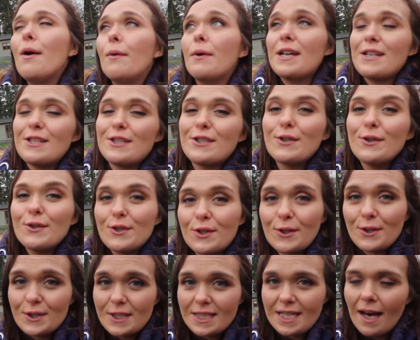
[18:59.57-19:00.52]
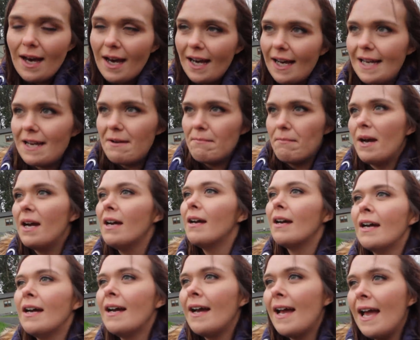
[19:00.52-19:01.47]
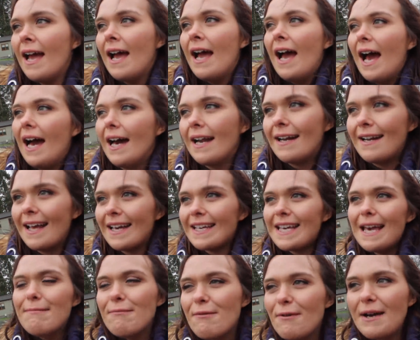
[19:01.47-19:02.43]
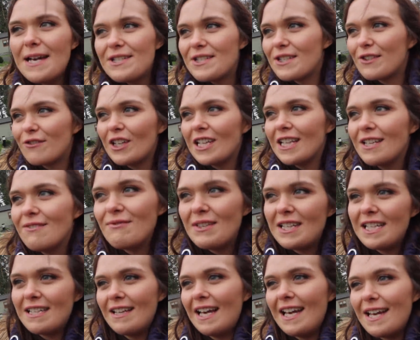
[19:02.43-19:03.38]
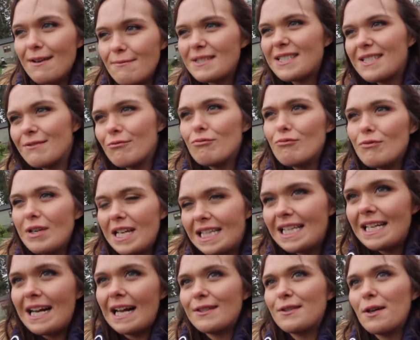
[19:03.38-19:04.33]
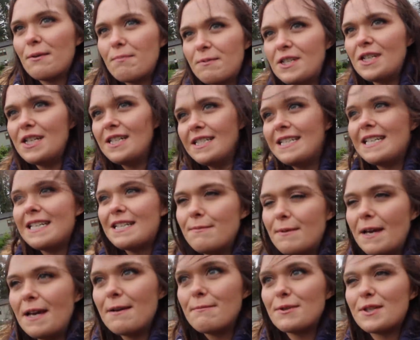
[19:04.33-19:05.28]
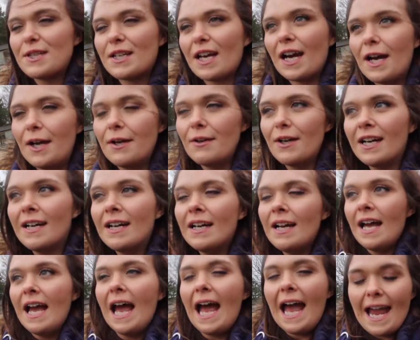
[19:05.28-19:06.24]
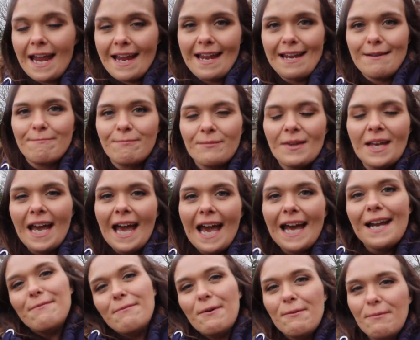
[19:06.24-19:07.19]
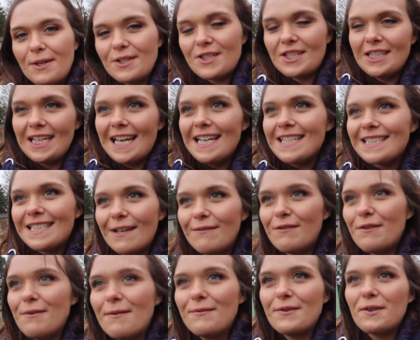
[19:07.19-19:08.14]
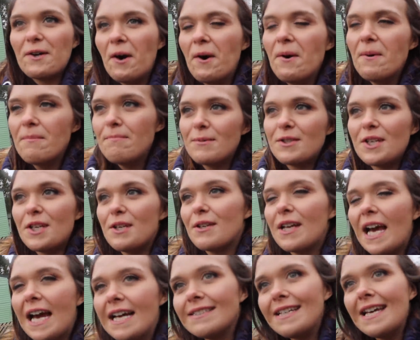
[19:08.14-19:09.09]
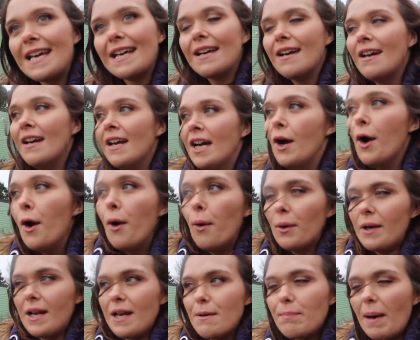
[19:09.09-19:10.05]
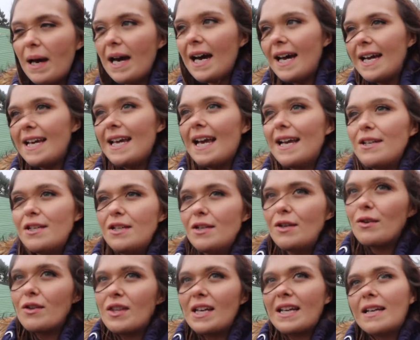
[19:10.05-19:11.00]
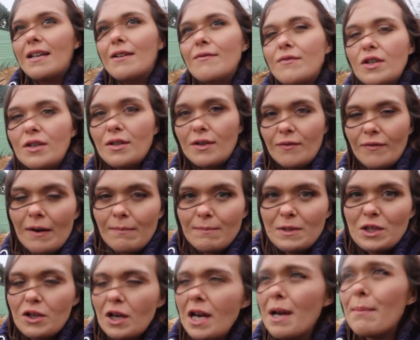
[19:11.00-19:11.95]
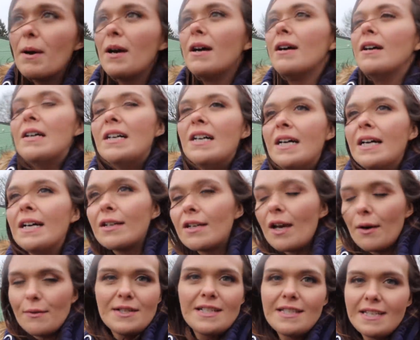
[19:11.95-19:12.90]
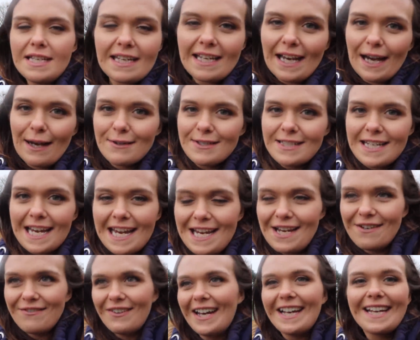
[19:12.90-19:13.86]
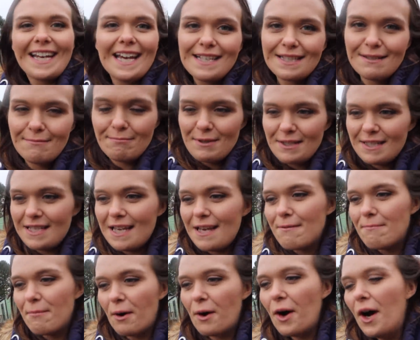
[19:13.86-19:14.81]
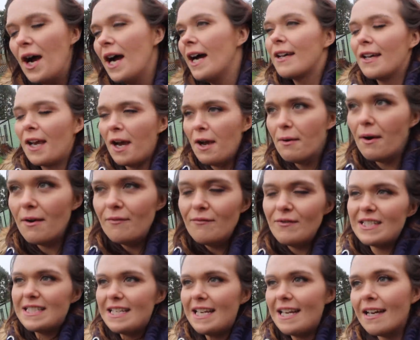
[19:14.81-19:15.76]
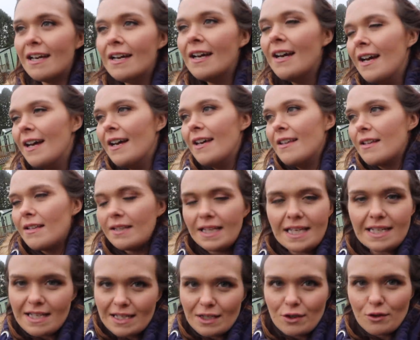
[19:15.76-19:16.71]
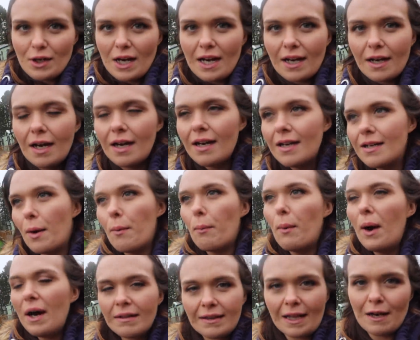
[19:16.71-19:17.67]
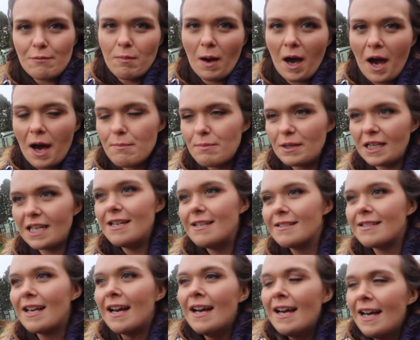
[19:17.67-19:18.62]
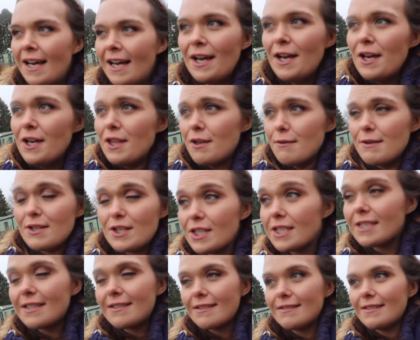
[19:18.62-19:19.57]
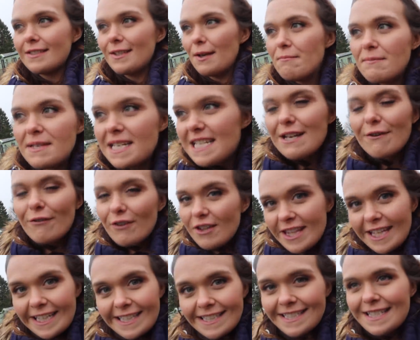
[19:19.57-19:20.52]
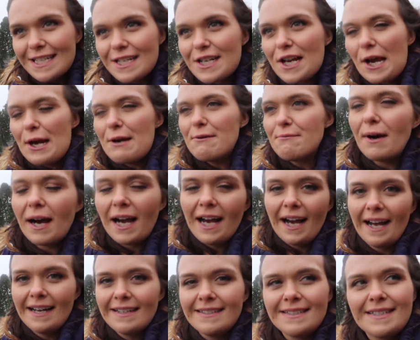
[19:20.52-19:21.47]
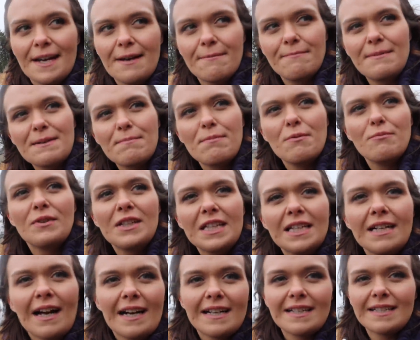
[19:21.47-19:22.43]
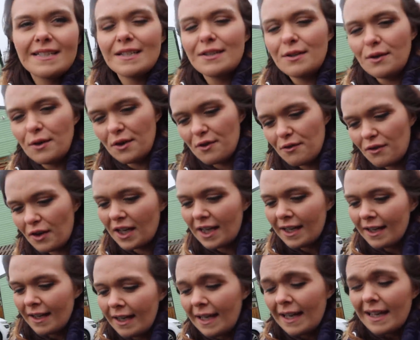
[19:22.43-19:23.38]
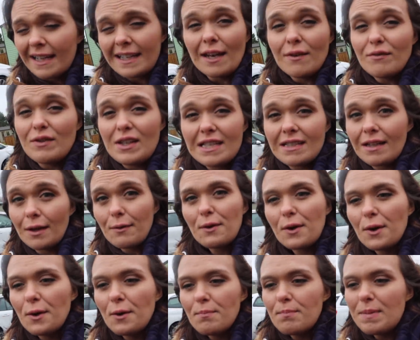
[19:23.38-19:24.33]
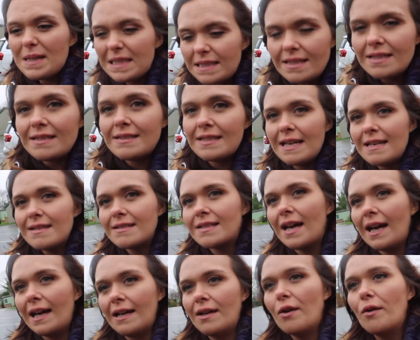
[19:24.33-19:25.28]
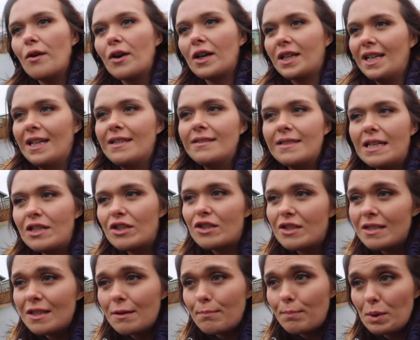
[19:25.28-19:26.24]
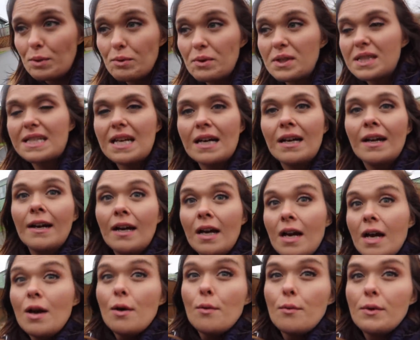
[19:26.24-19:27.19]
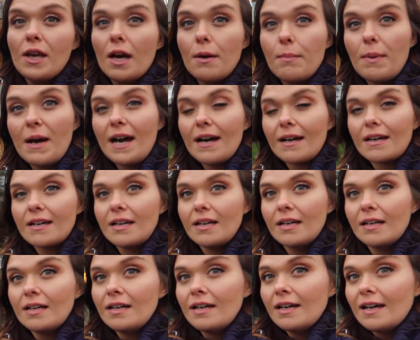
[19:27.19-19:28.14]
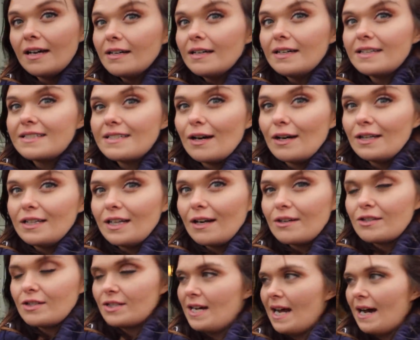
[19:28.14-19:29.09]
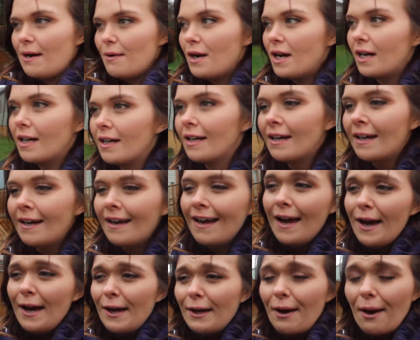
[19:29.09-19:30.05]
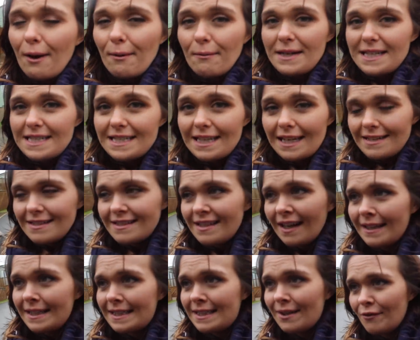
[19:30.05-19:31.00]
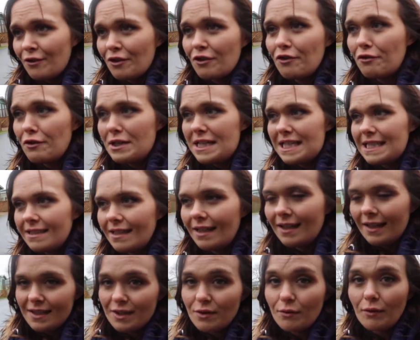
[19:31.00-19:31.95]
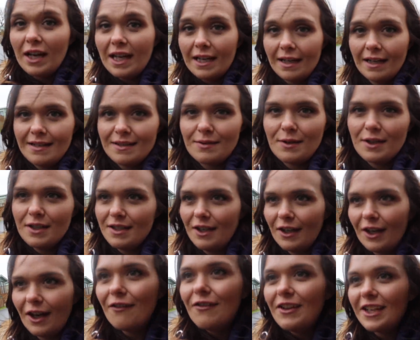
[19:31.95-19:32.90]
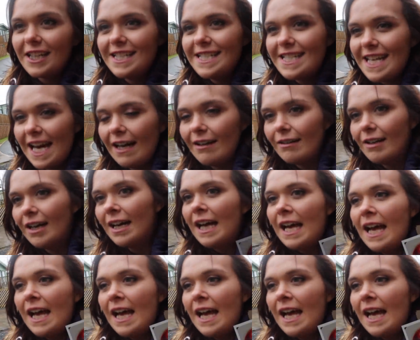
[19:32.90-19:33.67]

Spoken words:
We had such a good time and I came away just feeling really like it was a really nice opportunity be able to go, hey, anyone watching this, if you ever come to Keswick or nearby and you're thinking of doing a family trip, go and seek out Dave at Keswick Museum or go and visit the Lake District Wildlife Park, because there are just so many different things to do. And it's been really nice to sort of give these local businesses and organisations a boost. We are back at our lodge now. Can't wait to get inside because I'm freezing. It's raining as well, I don't know if you can tell.